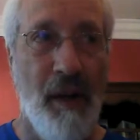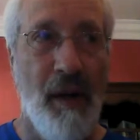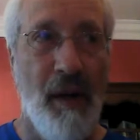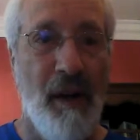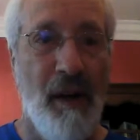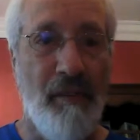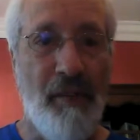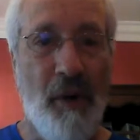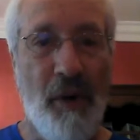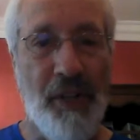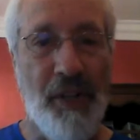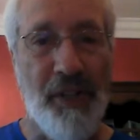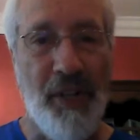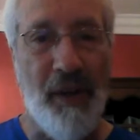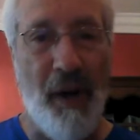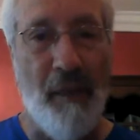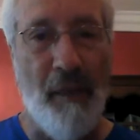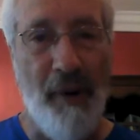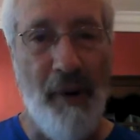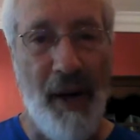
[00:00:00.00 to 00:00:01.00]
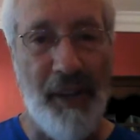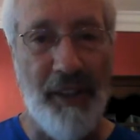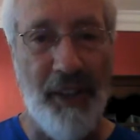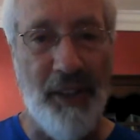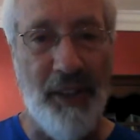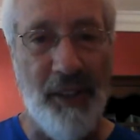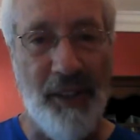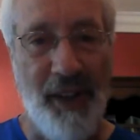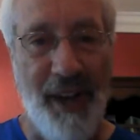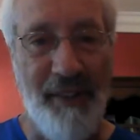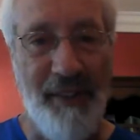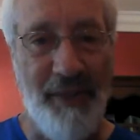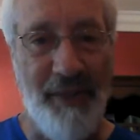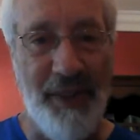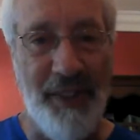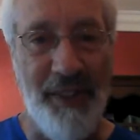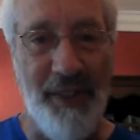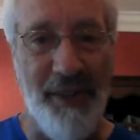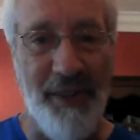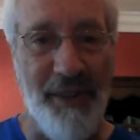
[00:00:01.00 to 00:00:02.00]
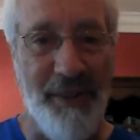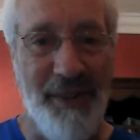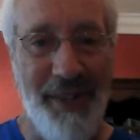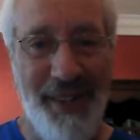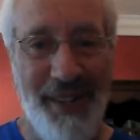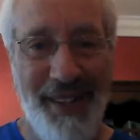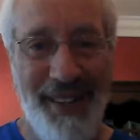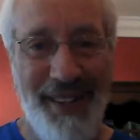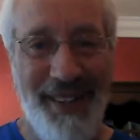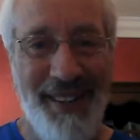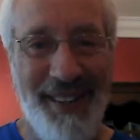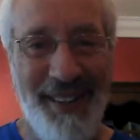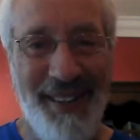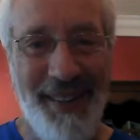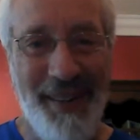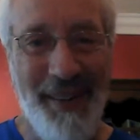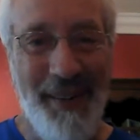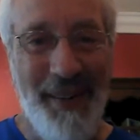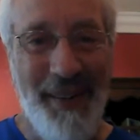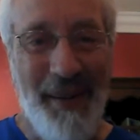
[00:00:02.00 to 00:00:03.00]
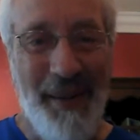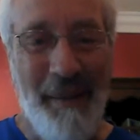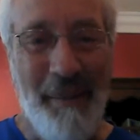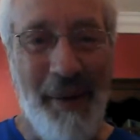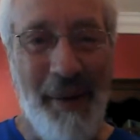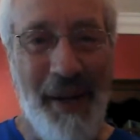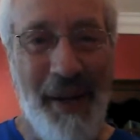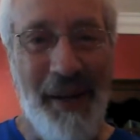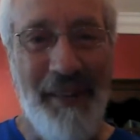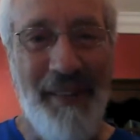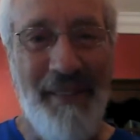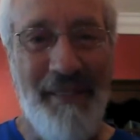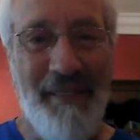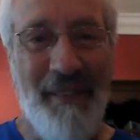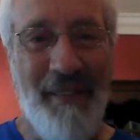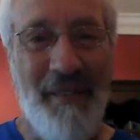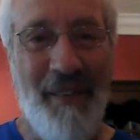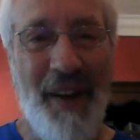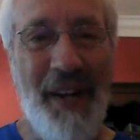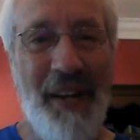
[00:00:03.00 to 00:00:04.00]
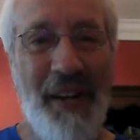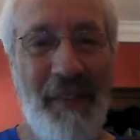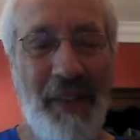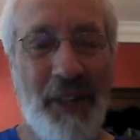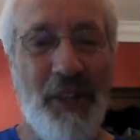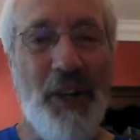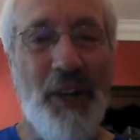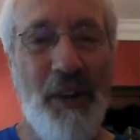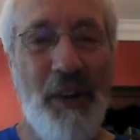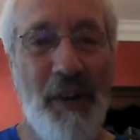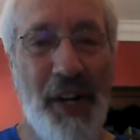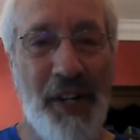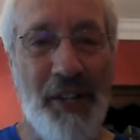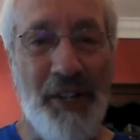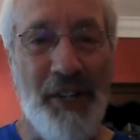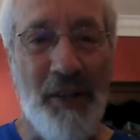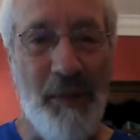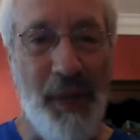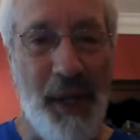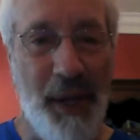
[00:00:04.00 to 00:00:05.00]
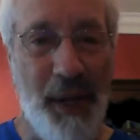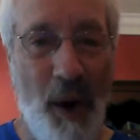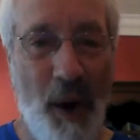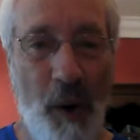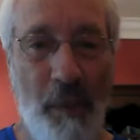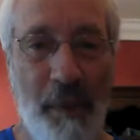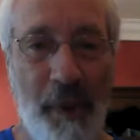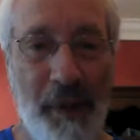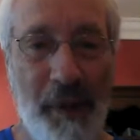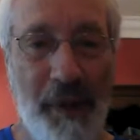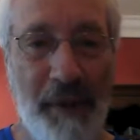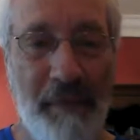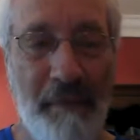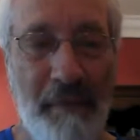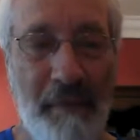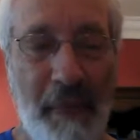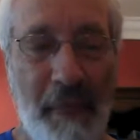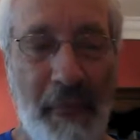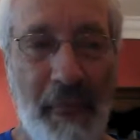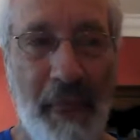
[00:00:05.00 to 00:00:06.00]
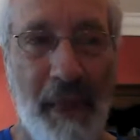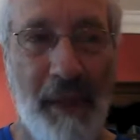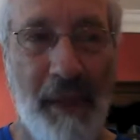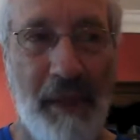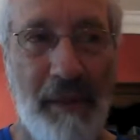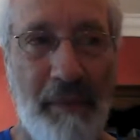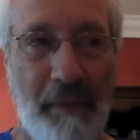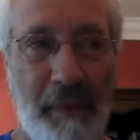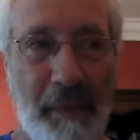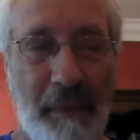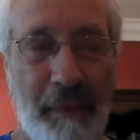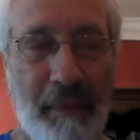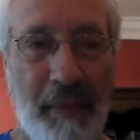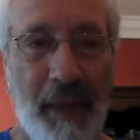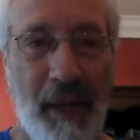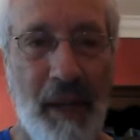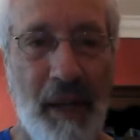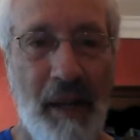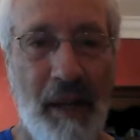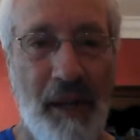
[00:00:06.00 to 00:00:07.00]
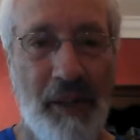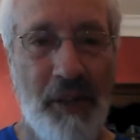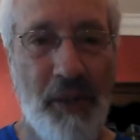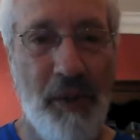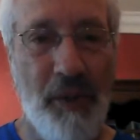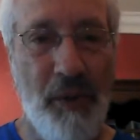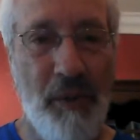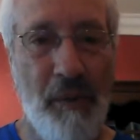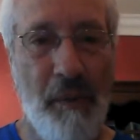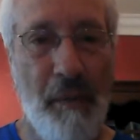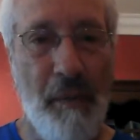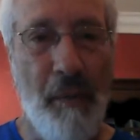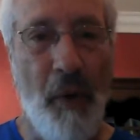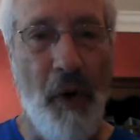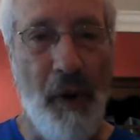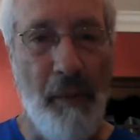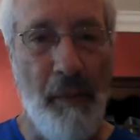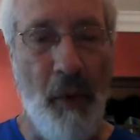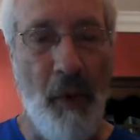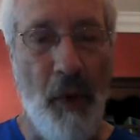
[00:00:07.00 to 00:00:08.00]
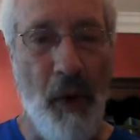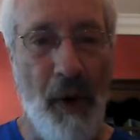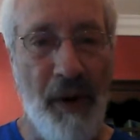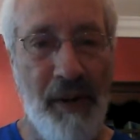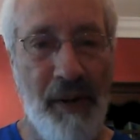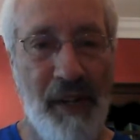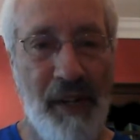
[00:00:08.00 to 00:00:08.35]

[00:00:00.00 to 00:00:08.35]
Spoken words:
Of course, in our practical life, we do, but finding the courage to really open to more and more,